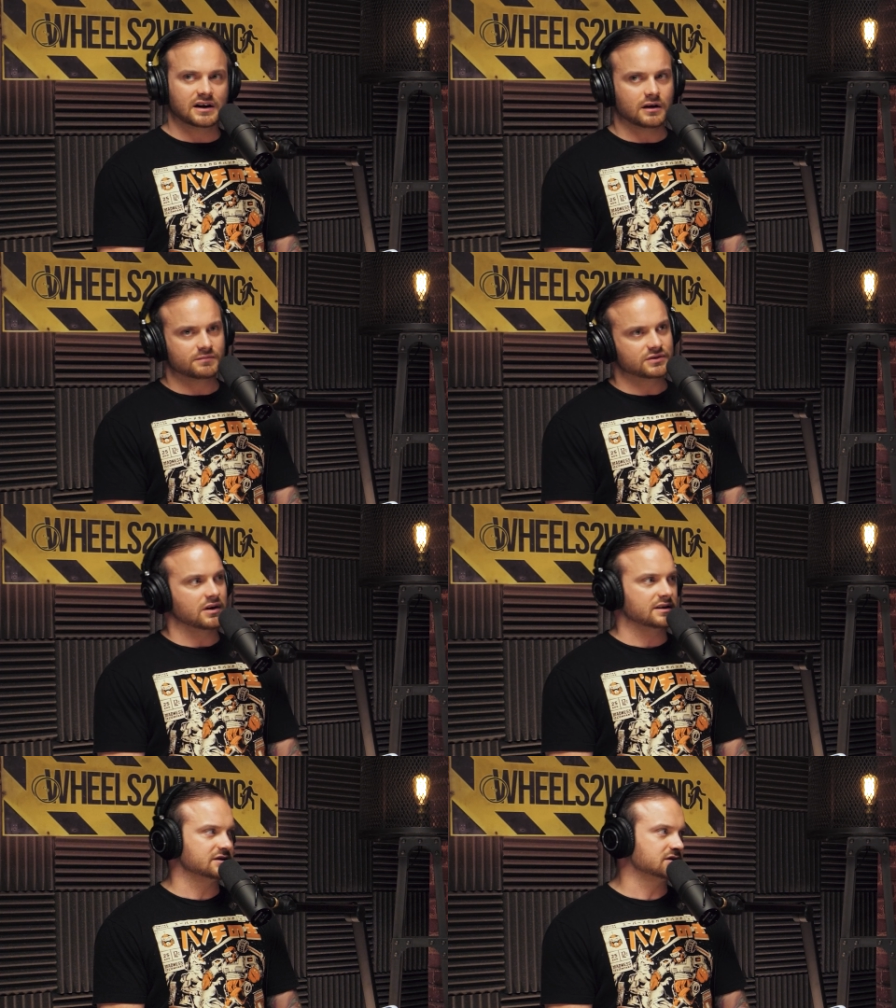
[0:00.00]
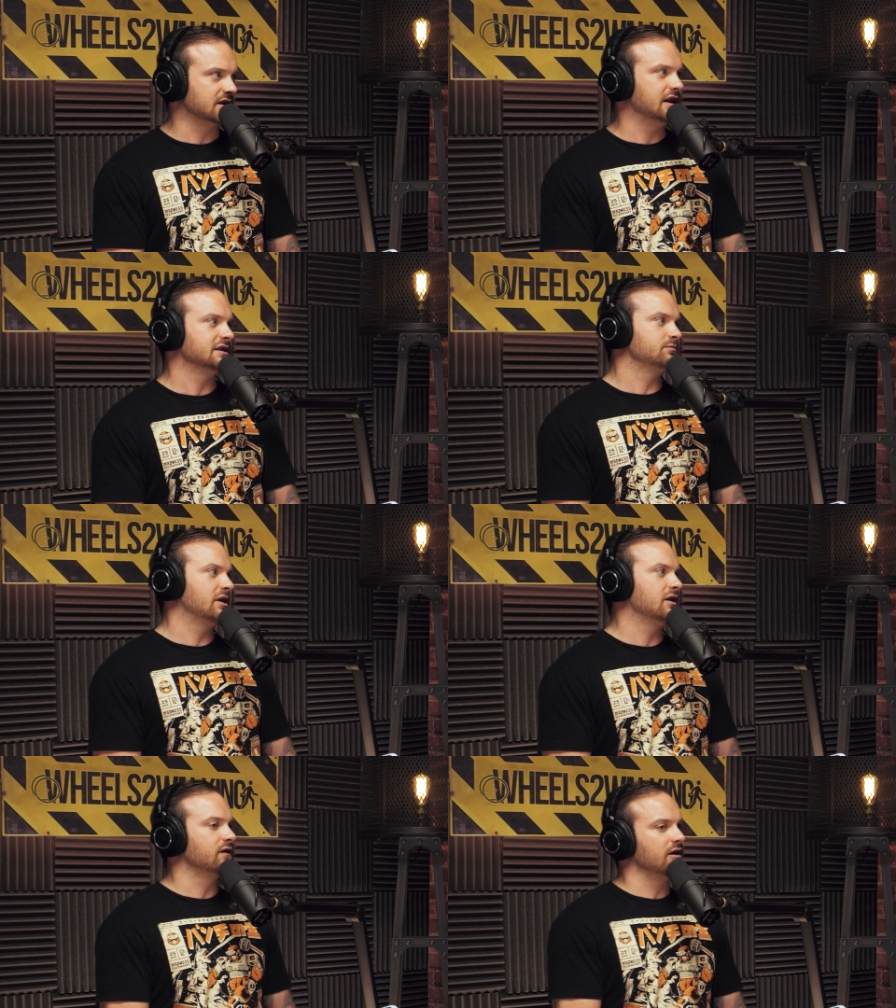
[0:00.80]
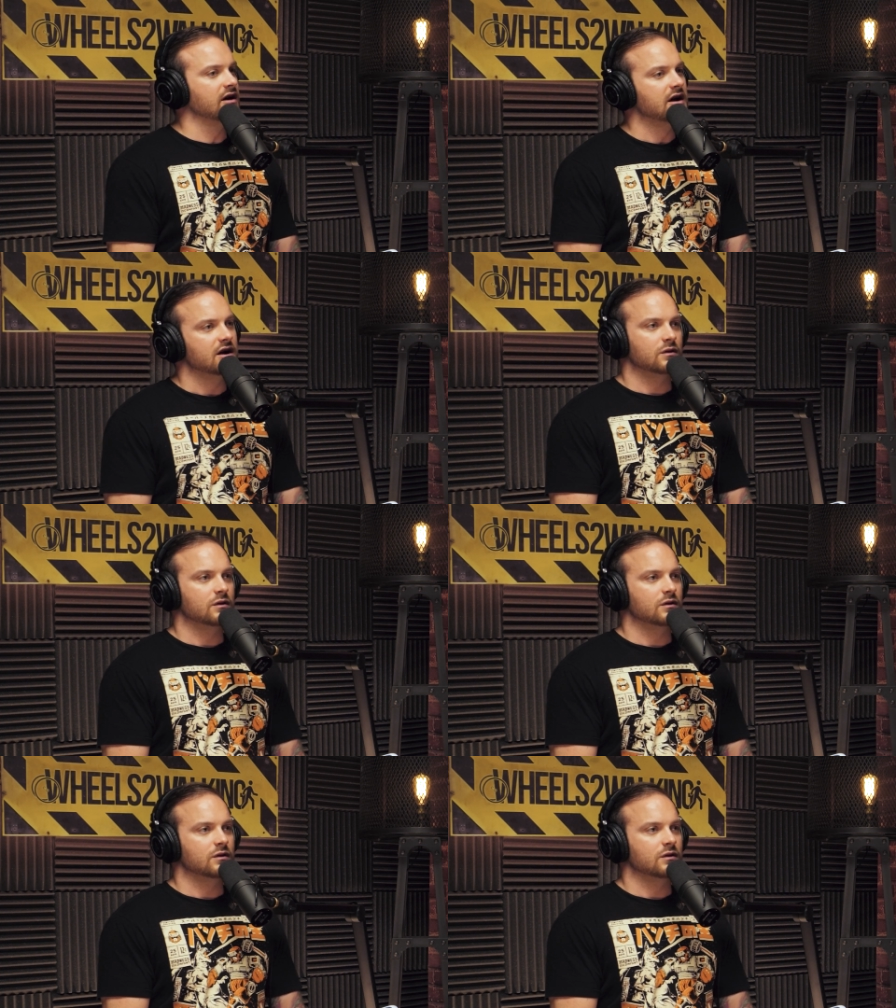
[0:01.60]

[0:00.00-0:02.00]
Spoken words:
It helps you concentrate. It's better for